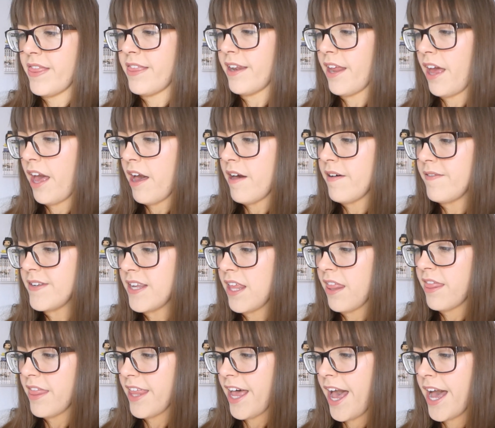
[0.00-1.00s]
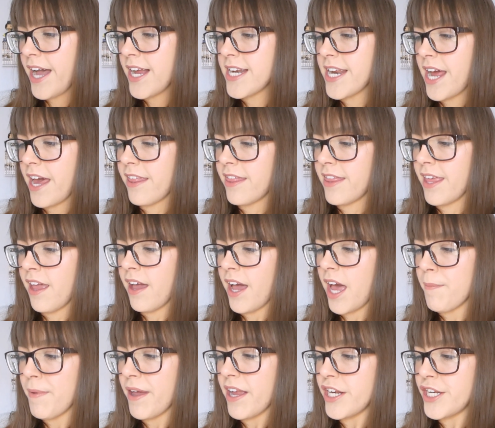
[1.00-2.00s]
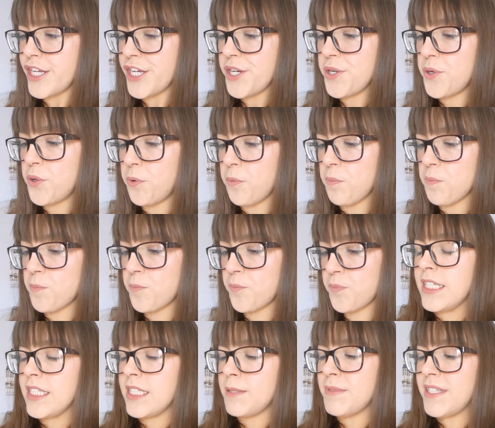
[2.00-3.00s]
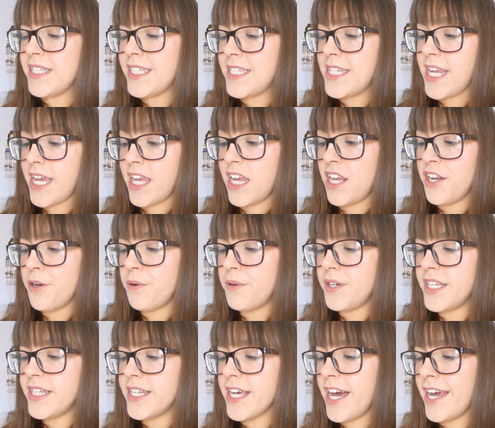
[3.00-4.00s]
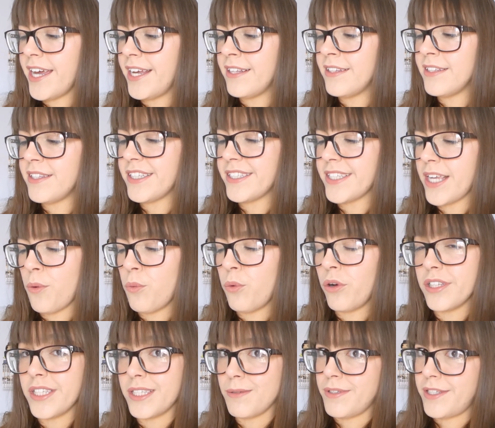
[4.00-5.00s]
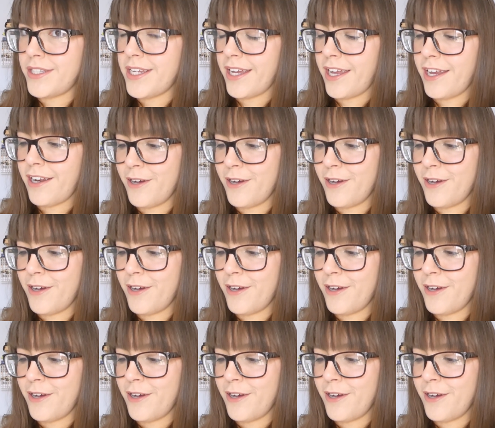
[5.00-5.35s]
And then after that, I think I might do some sticky note designs because I want some sticky